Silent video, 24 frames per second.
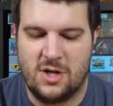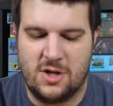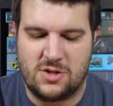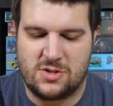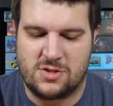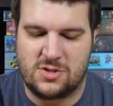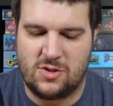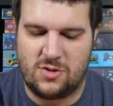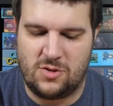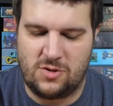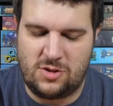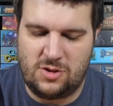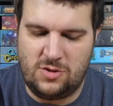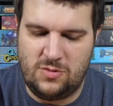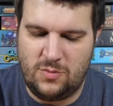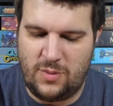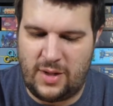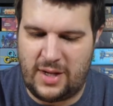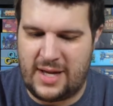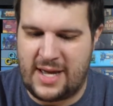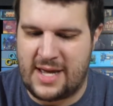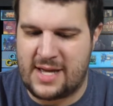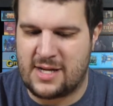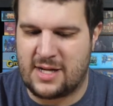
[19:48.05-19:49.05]
So you
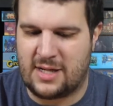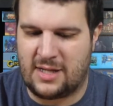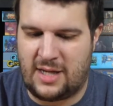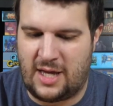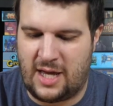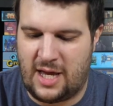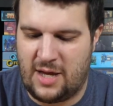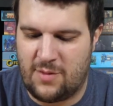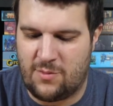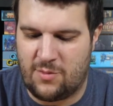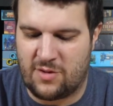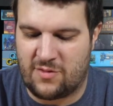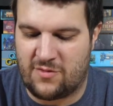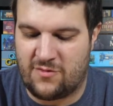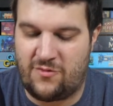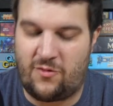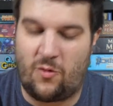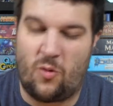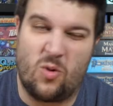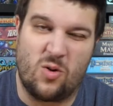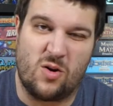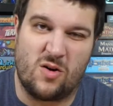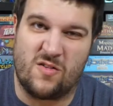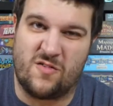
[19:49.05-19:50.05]
might end a game with
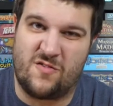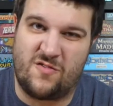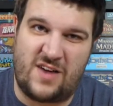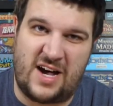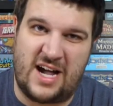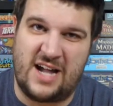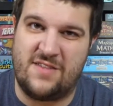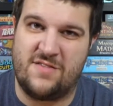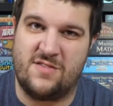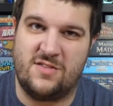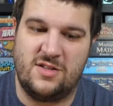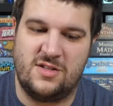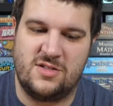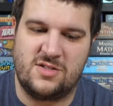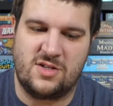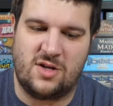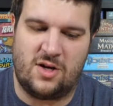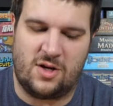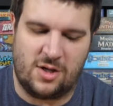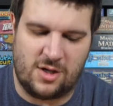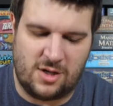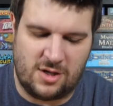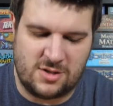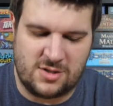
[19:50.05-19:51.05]
4 or 5 of these
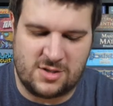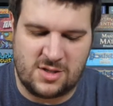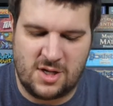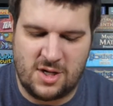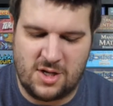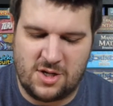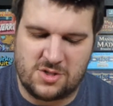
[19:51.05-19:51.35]
cards.